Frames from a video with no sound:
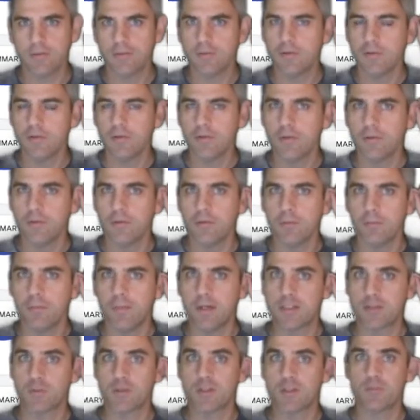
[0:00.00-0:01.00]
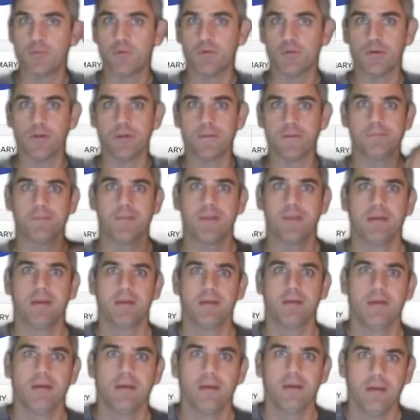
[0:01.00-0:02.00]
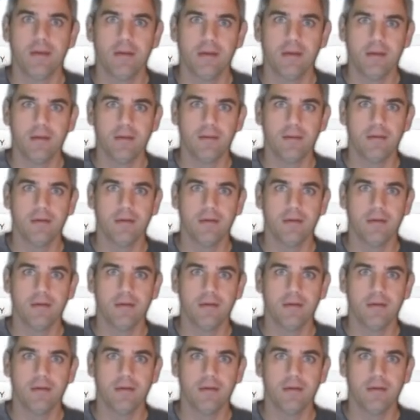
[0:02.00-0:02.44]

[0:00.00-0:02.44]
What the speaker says: to my switch port, and